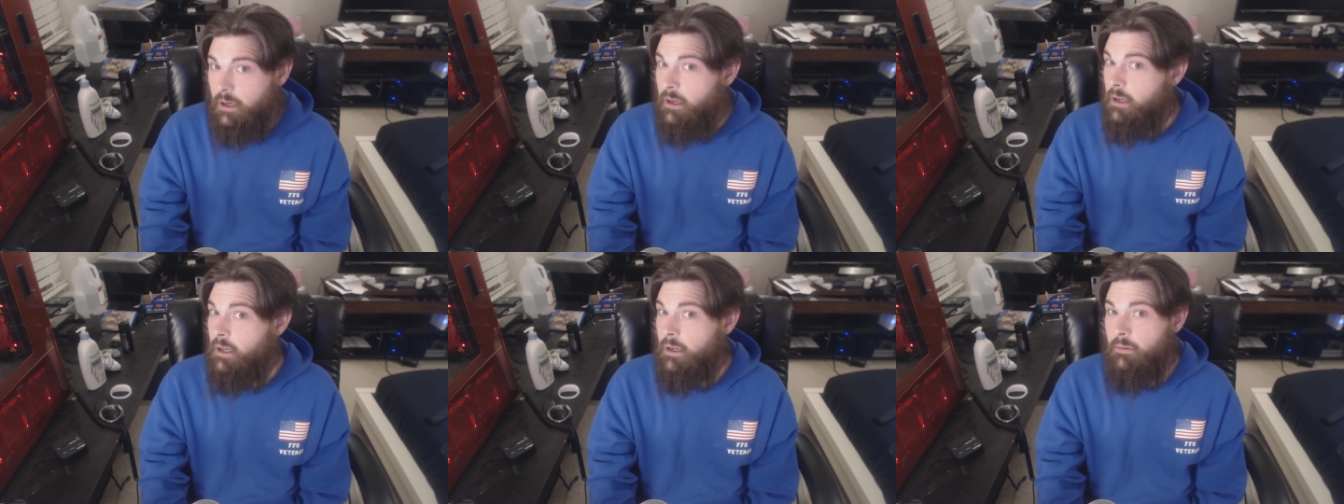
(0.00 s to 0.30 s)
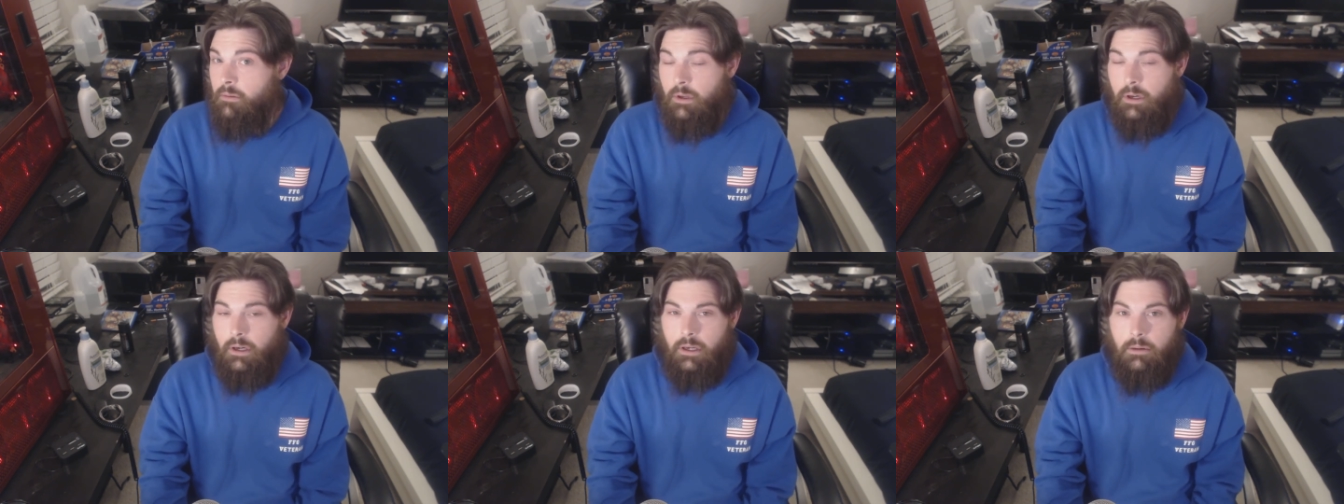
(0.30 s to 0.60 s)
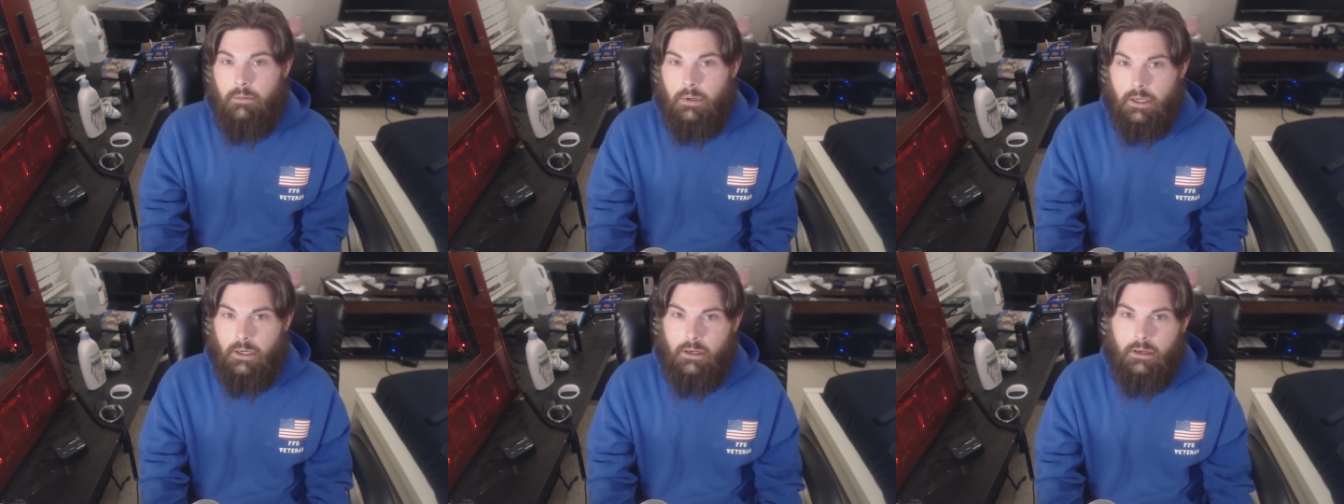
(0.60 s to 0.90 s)
I am
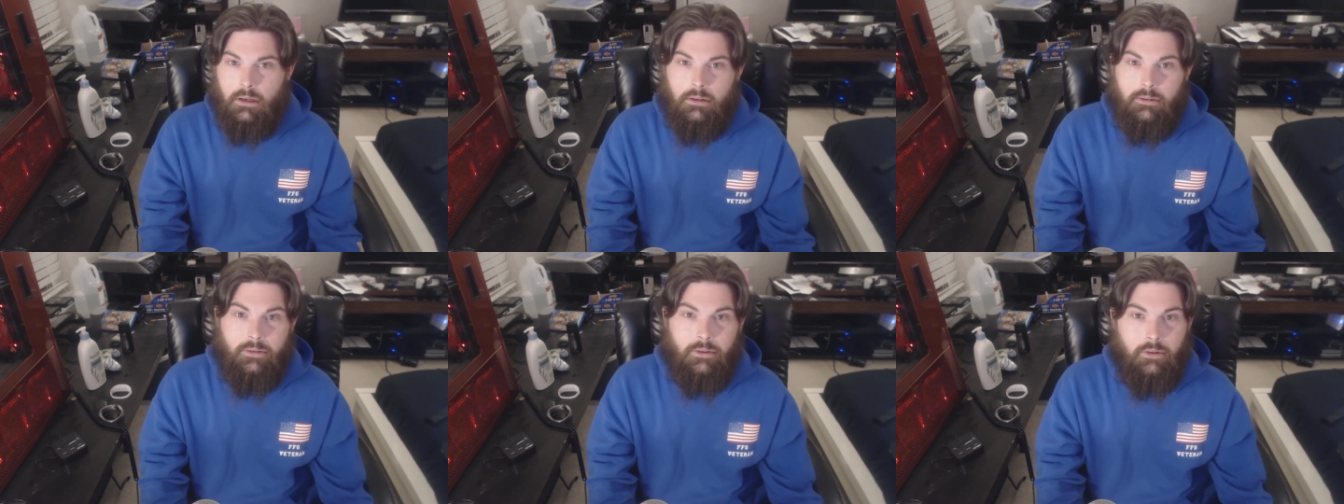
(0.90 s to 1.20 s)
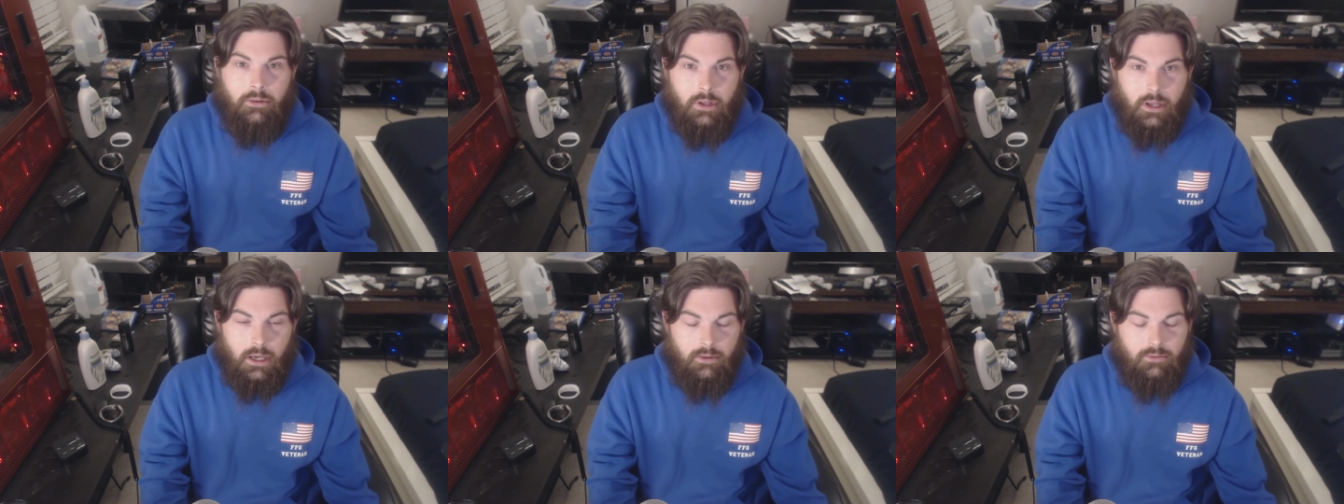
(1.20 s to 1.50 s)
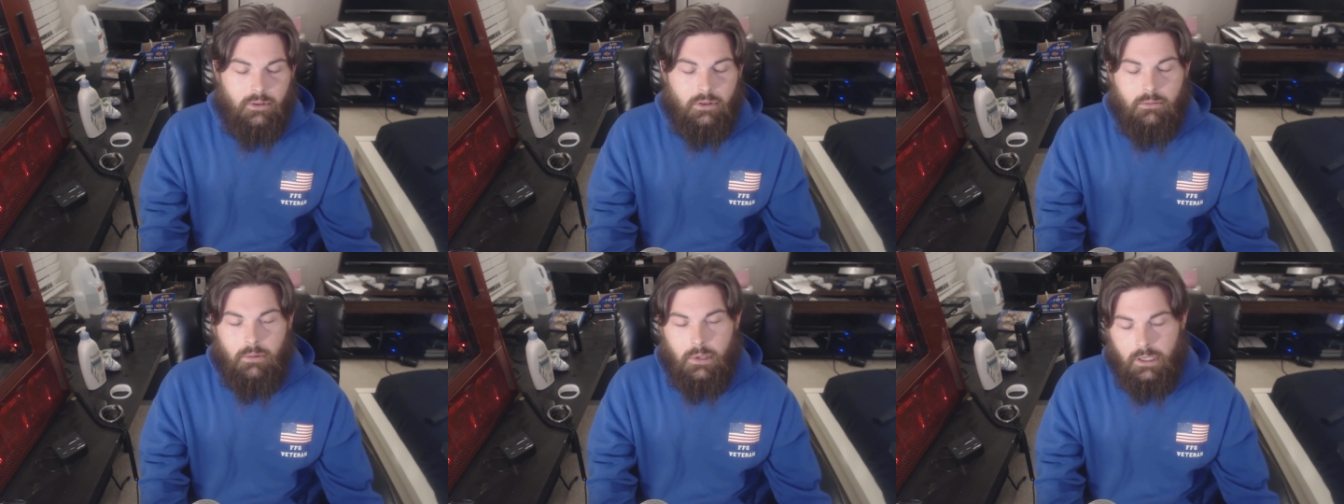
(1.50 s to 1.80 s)
diabetic, so they
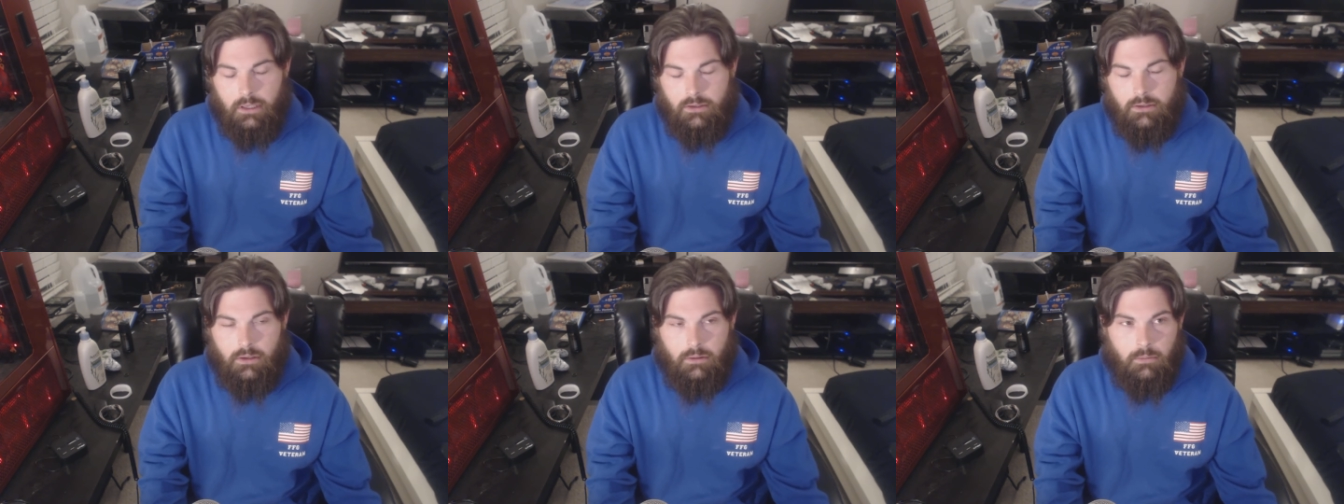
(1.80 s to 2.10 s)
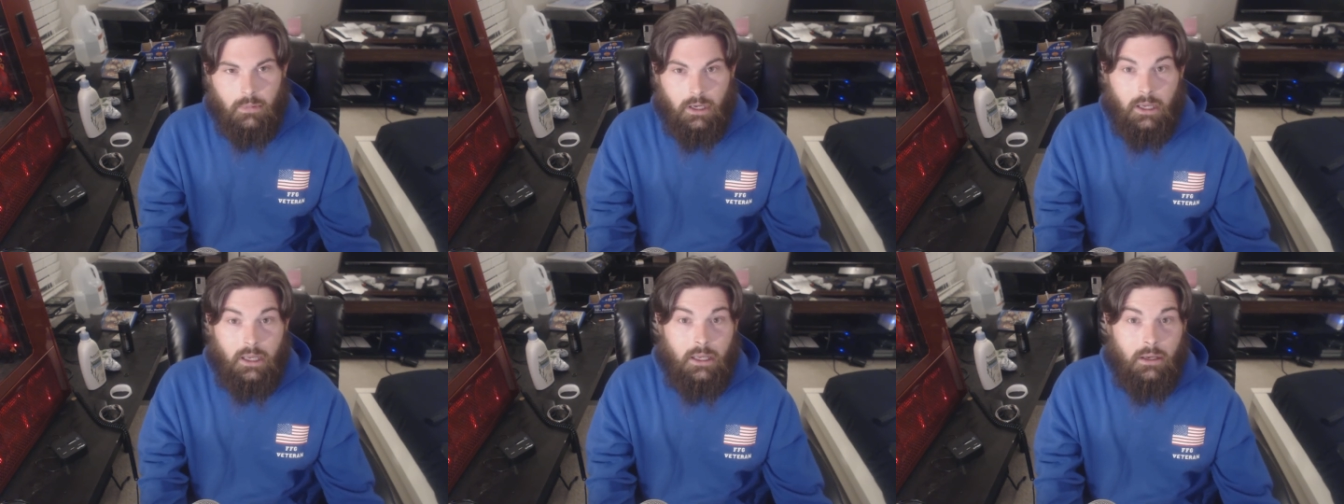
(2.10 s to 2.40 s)
have to make sure my